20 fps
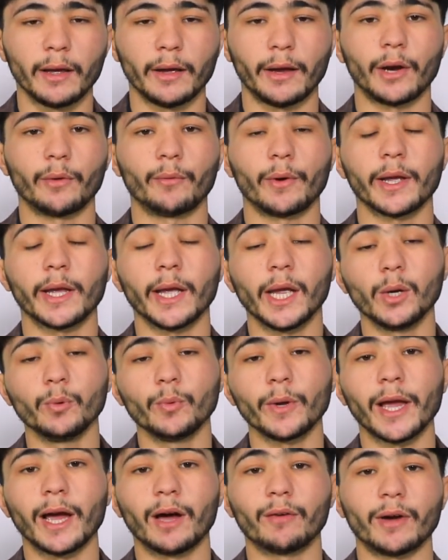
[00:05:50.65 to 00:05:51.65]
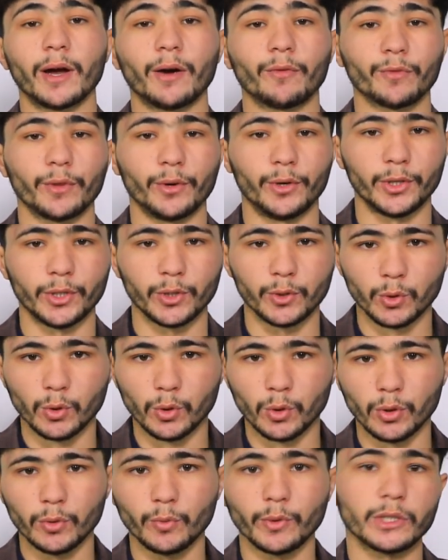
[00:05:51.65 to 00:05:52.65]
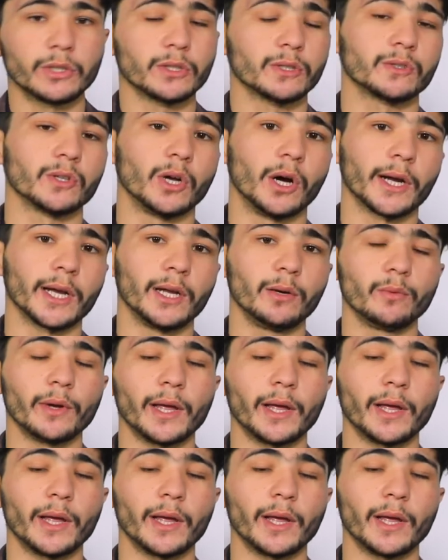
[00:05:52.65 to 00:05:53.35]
Here again we have after noon, which is second,